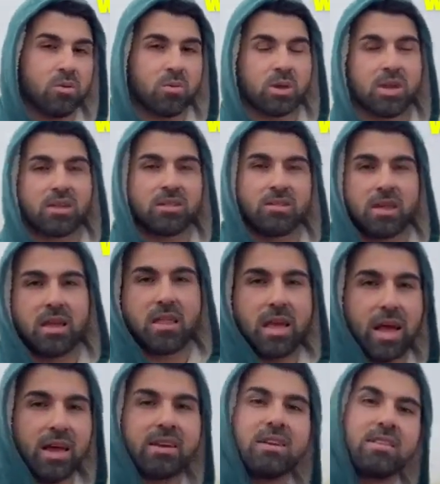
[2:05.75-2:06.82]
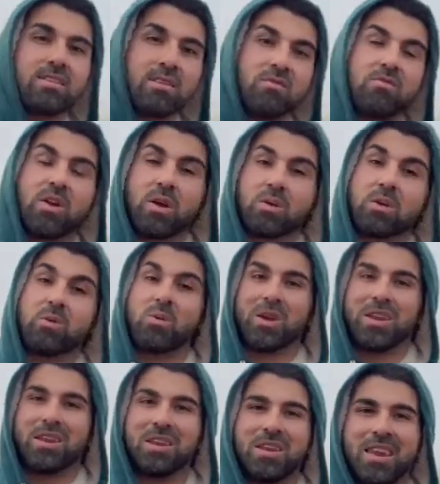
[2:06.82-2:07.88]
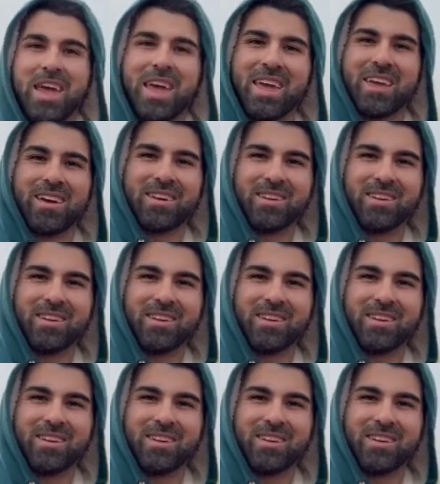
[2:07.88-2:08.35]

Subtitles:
we can say that it's a very windy day.